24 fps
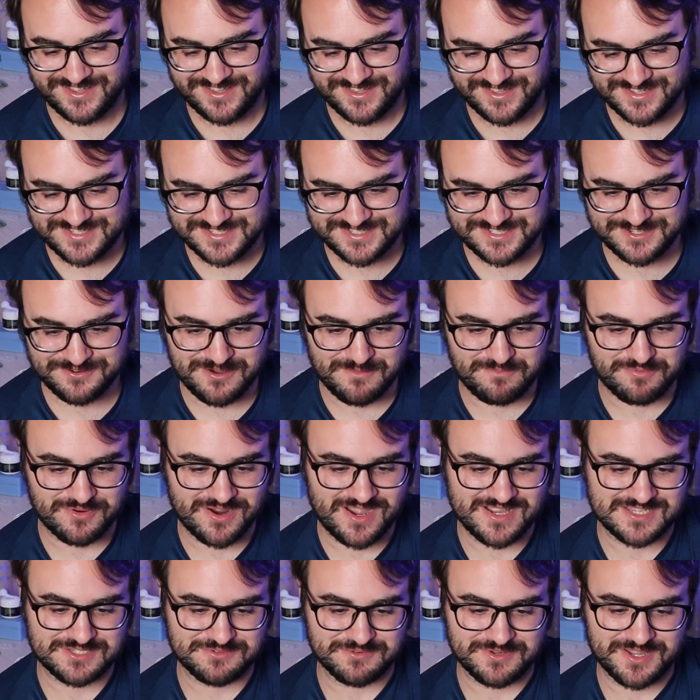Let's see what
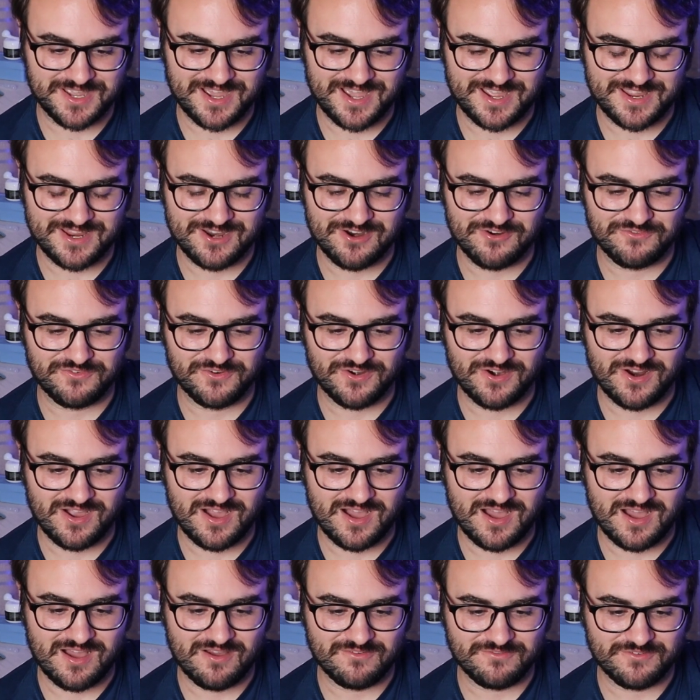price we got here for
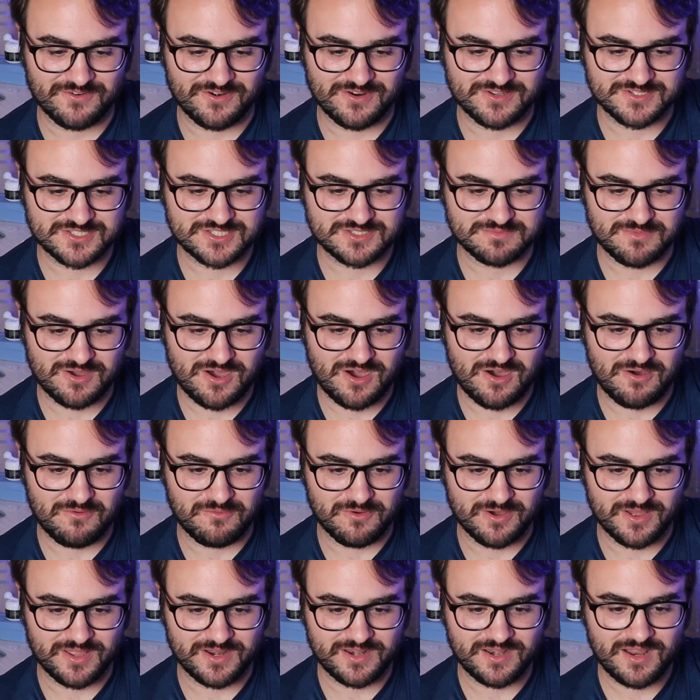a small
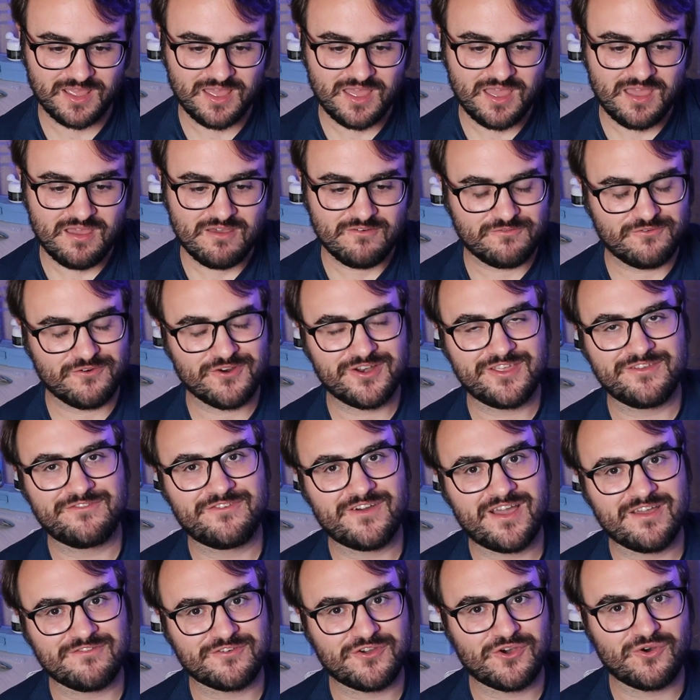one.
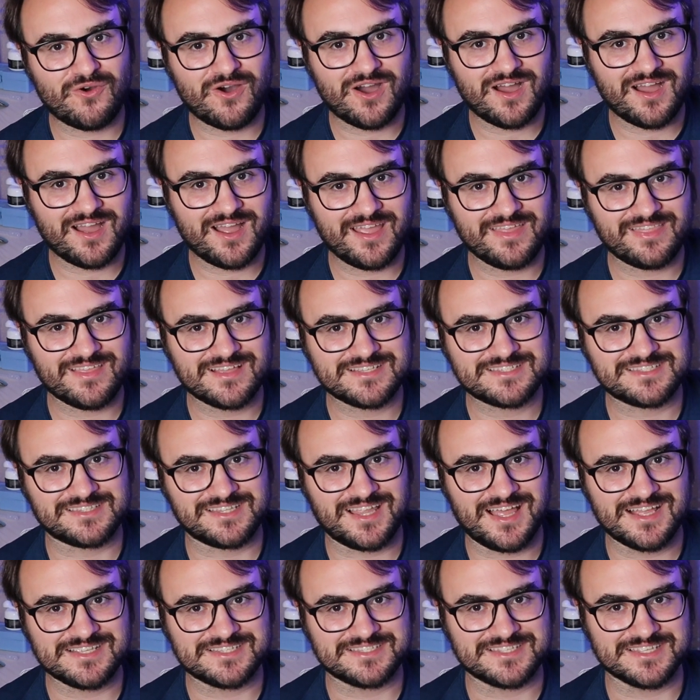45 kwai. That's
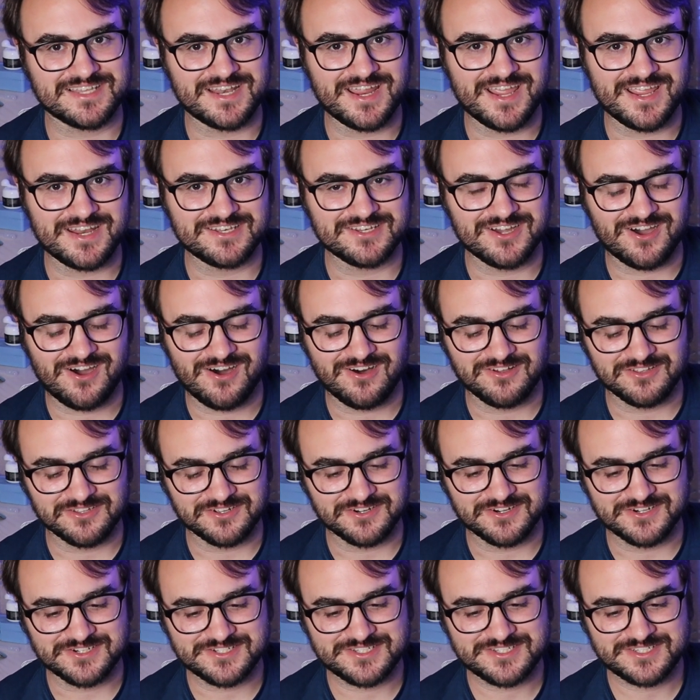less than
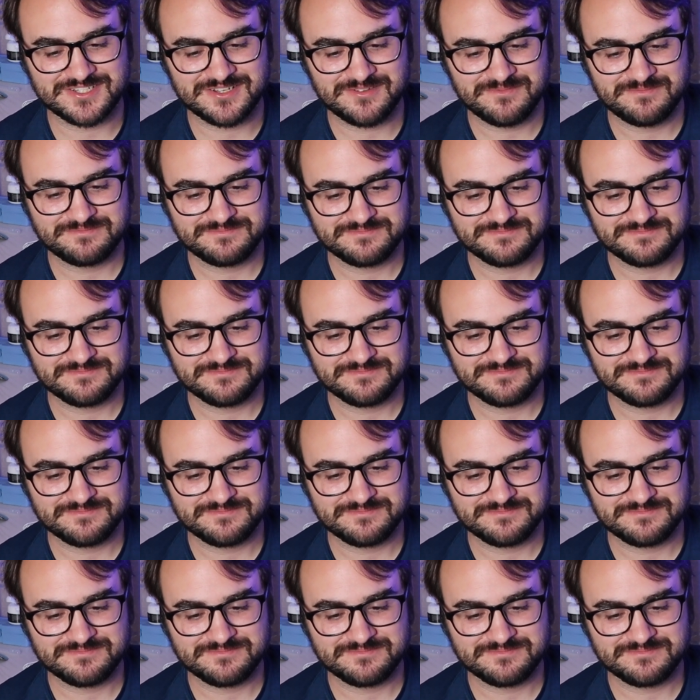$8.